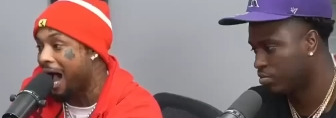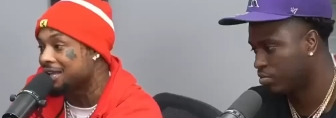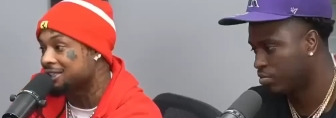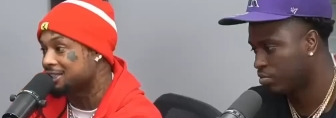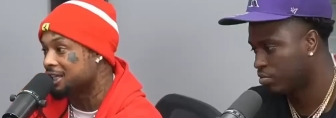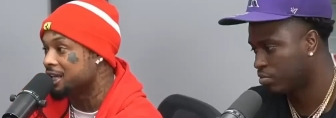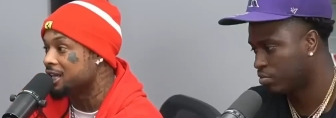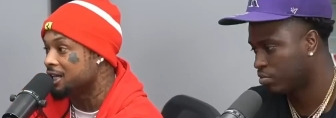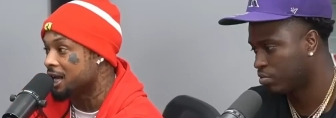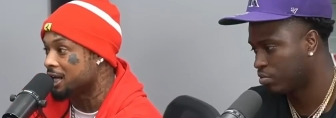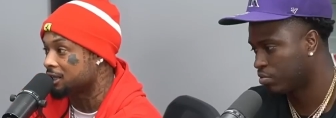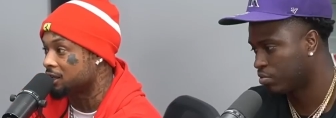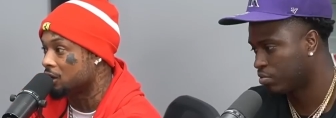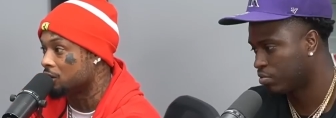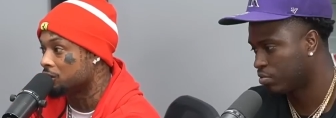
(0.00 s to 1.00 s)
Speaker 1: seen
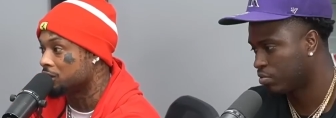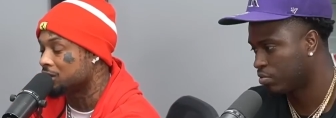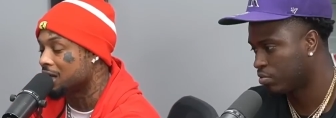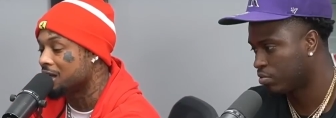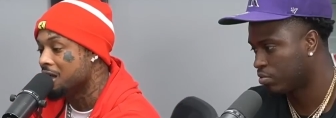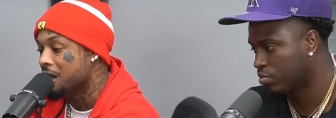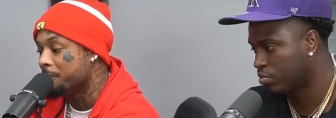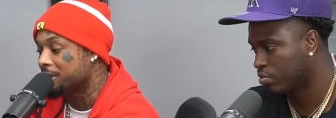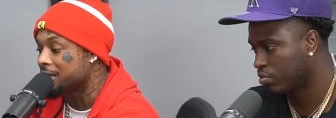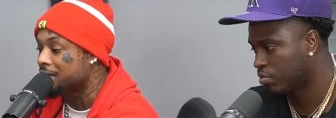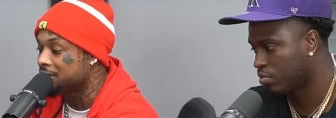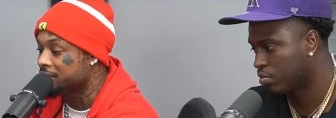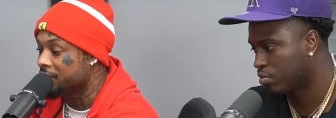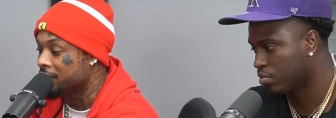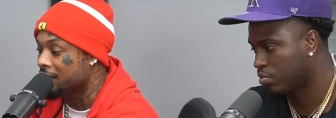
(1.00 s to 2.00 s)
that though, because I because I
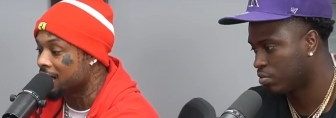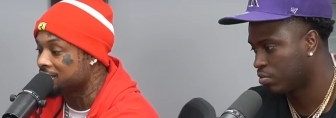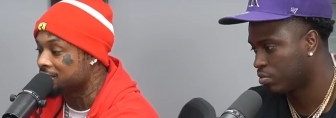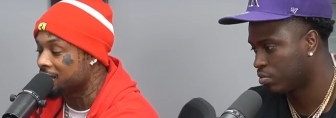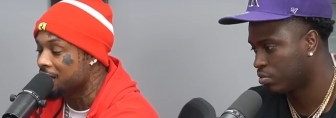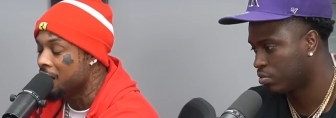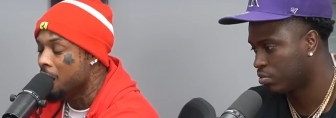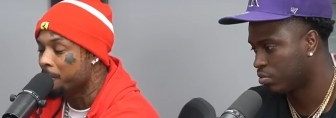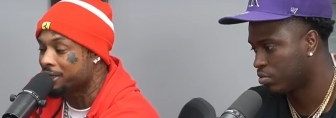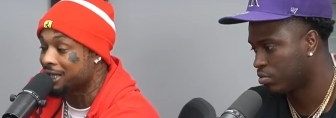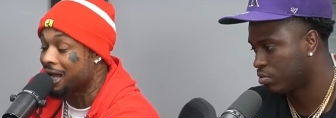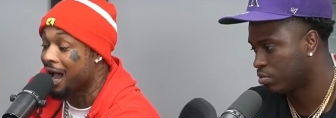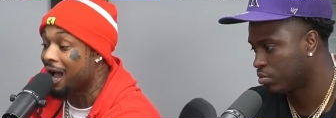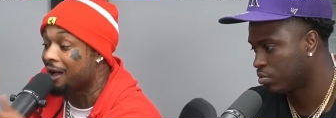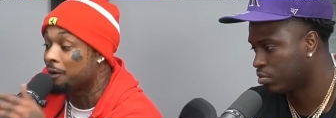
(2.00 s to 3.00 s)
seen it. I said because I,
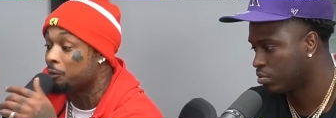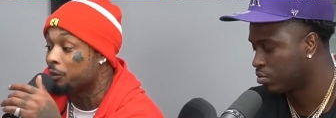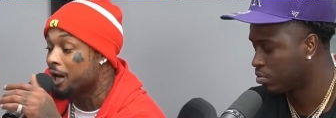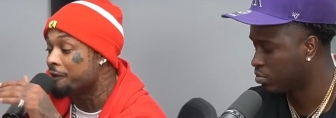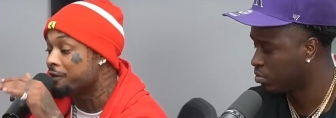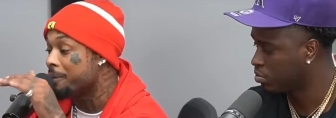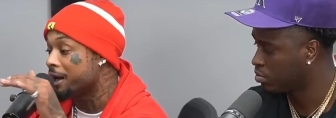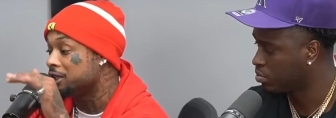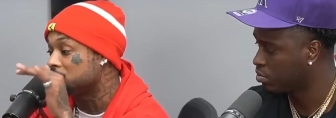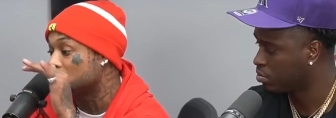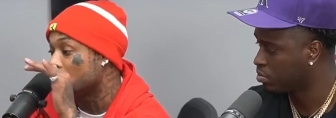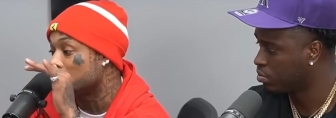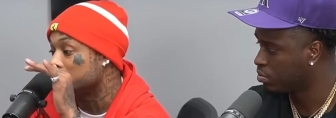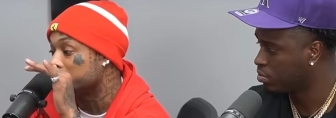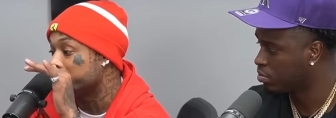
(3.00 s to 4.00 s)
I when everybody
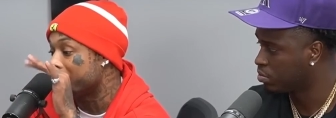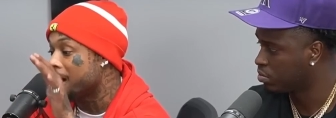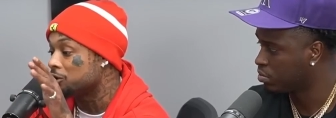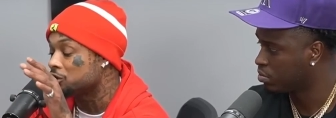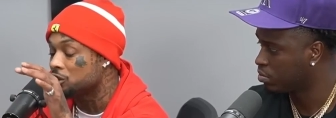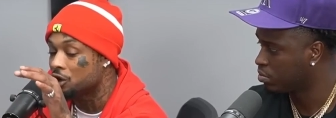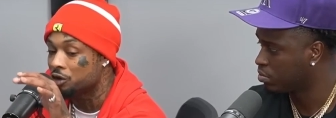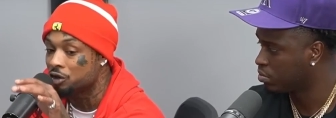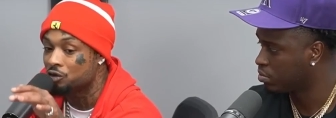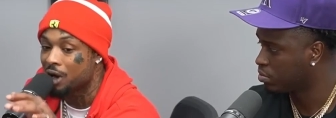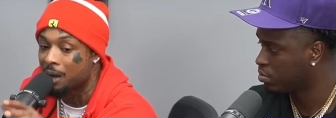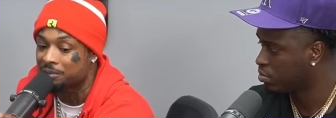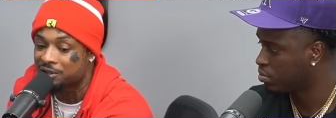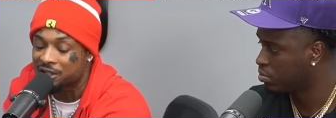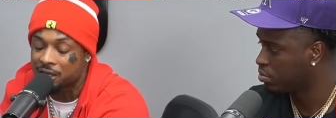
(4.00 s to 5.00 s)
start bouncing on you,
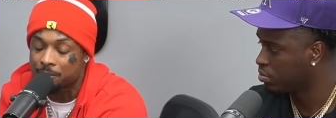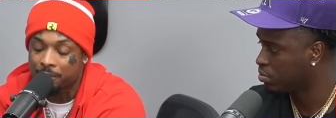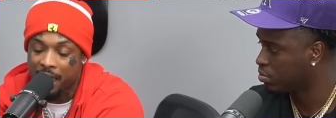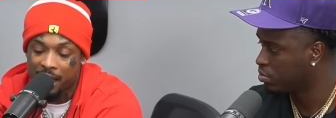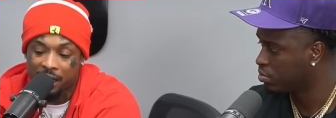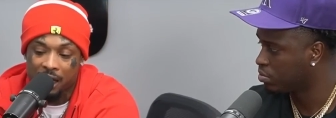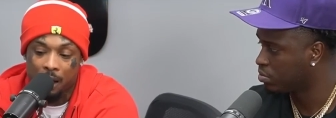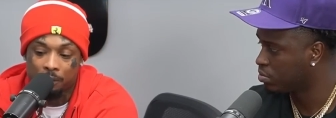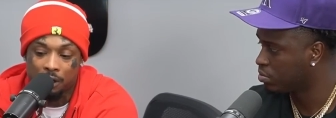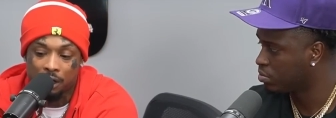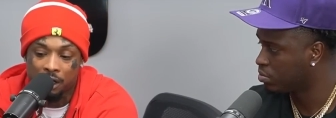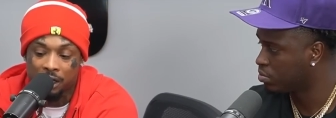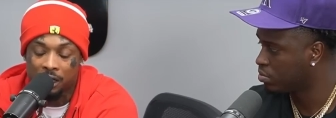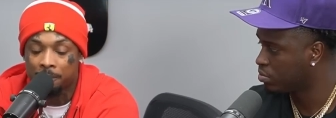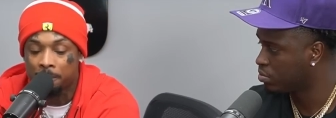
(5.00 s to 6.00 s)
I'm sitting back and I'm
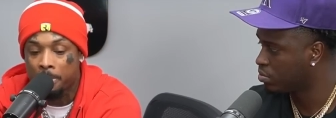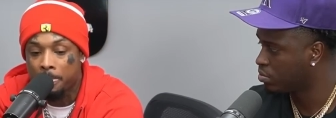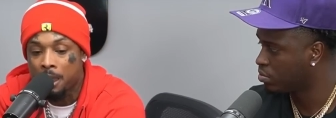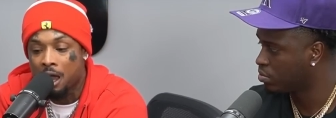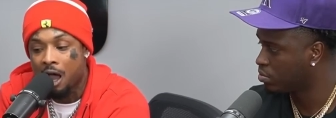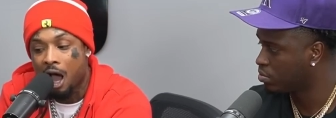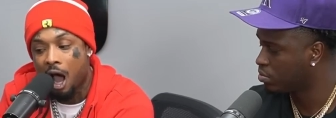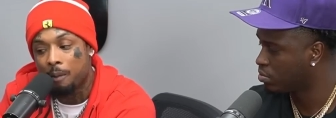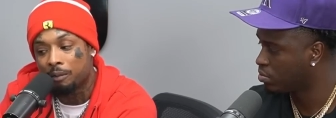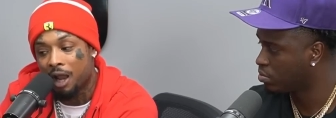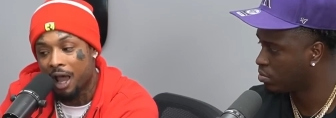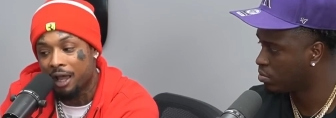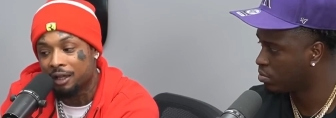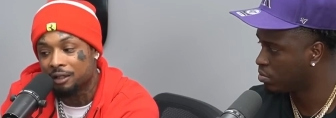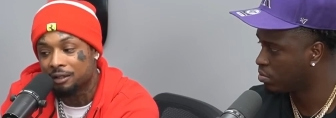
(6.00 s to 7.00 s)
looking. I'm
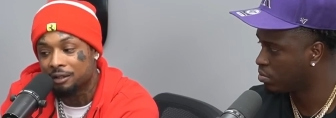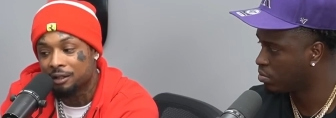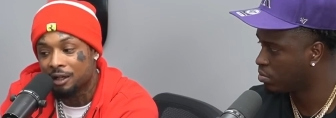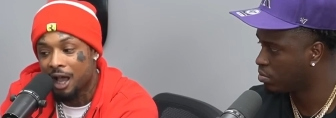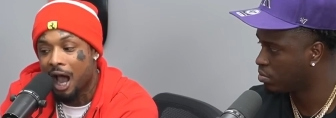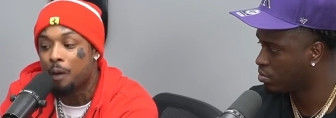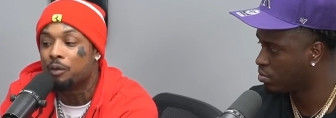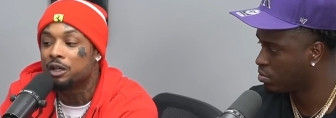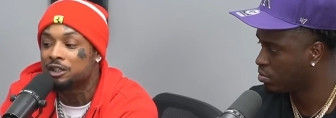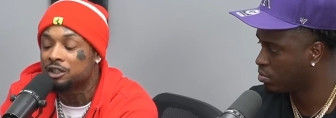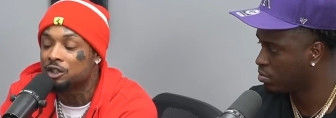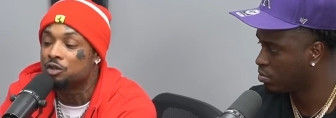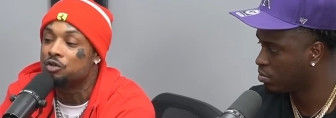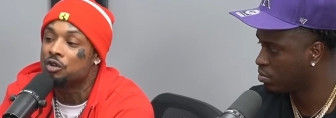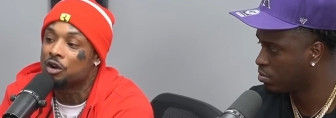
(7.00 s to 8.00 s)
like, I want to see
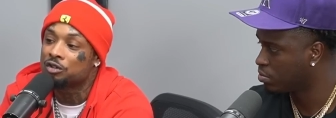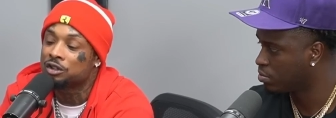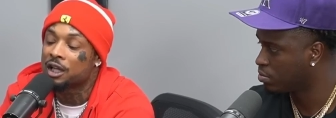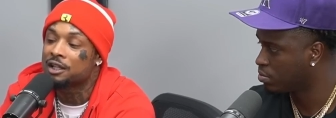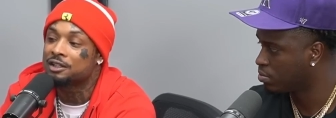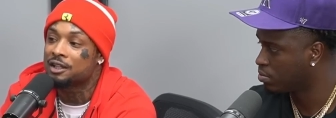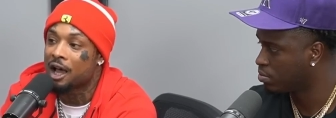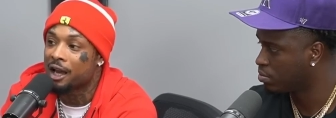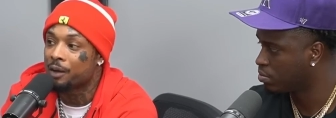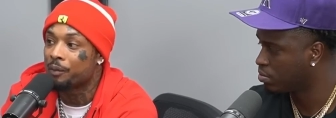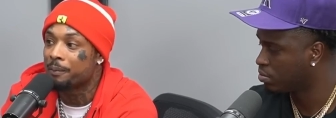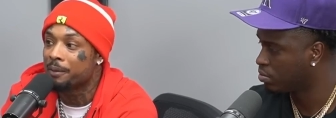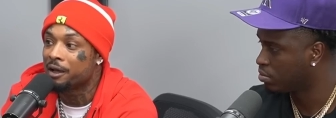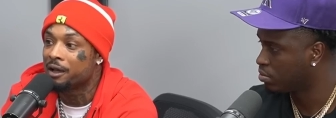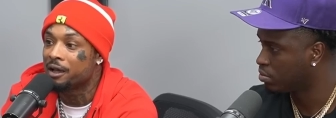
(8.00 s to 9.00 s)
who gonna stay solid with
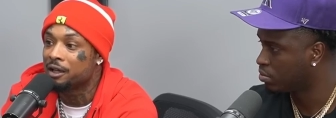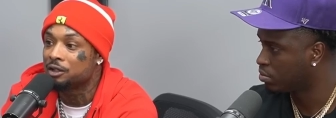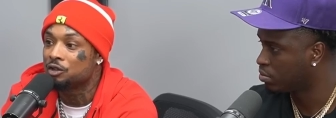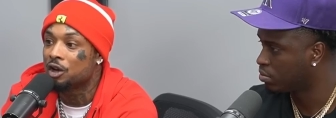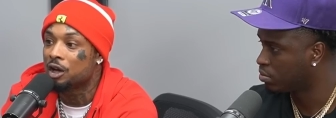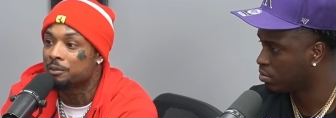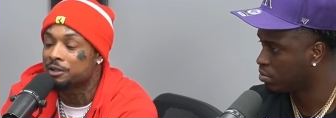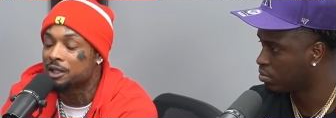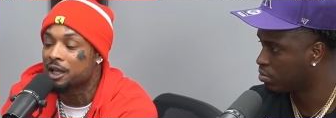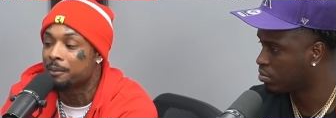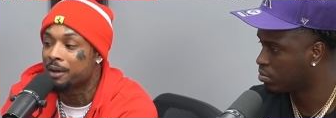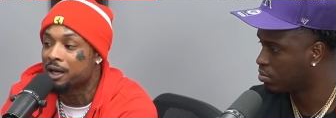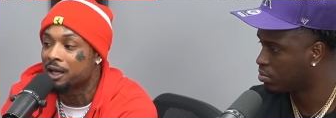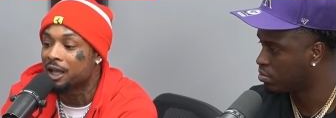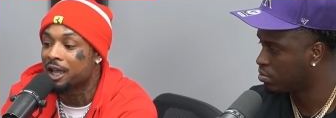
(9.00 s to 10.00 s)
Blood. You know what I'm saying, my
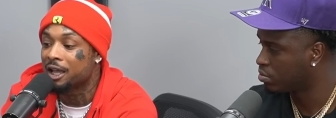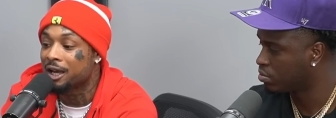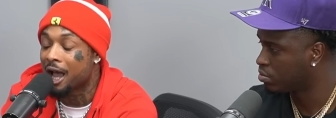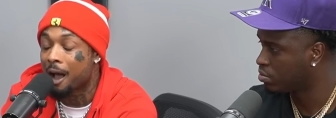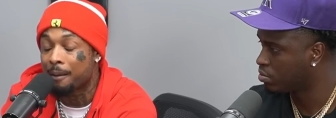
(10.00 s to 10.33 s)
nigga? And I,